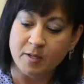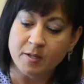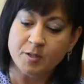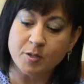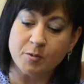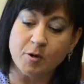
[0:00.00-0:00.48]

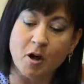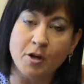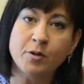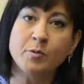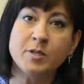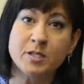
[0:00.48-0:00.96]
So
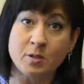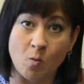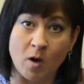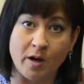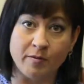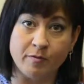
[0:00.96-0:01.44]
Kanu is the
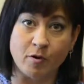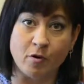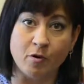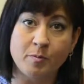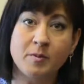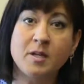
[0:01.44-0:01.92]
wine
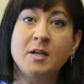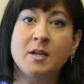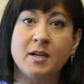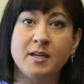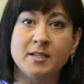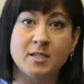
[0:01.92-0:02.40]
farm.
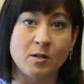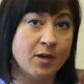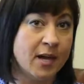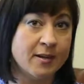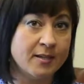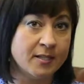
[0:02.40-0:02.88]
It is
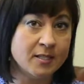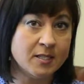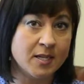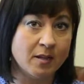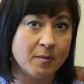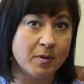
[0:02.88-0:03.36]
located in
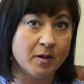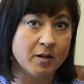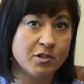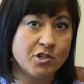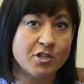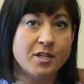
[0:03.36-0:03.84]
Stellenbosch.